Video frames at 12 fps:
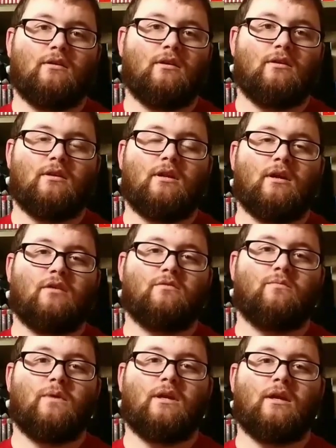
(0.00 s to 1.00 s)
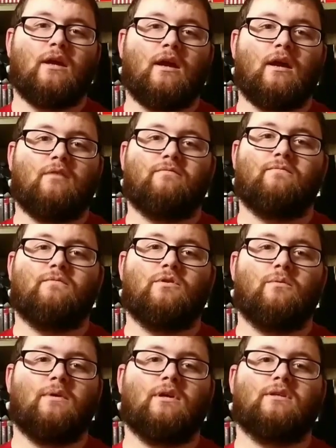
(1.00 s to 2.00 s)
in the next week and a half,
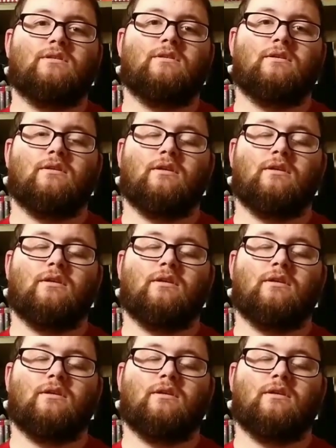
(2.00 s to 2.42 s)
2 weeks.